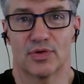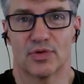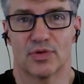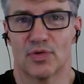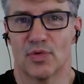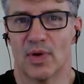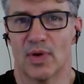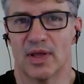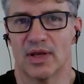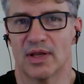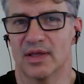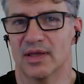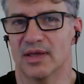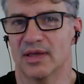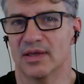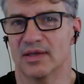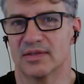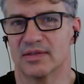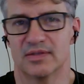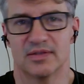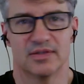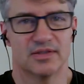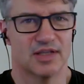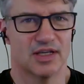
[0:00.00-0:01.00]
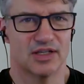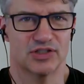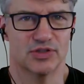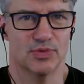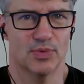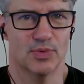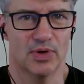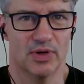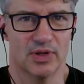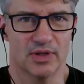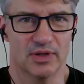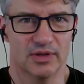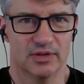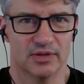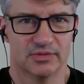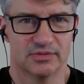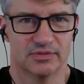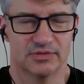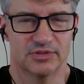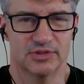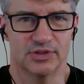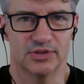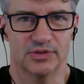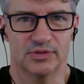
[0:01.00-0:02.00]
quite a testimonial
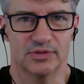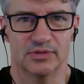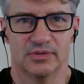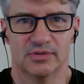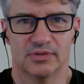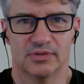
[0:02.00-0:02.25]
to